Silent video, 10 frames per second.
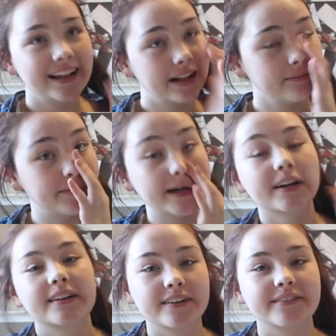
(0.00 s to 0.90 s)
I'm
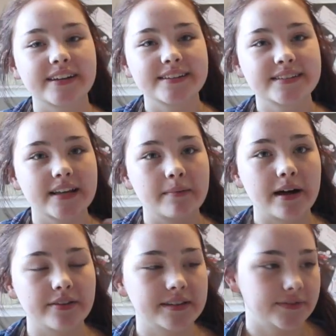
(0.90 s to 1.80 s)
very nervous
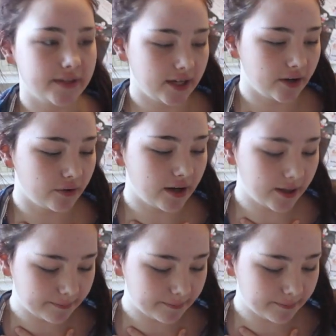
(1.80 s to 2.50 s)
about this video.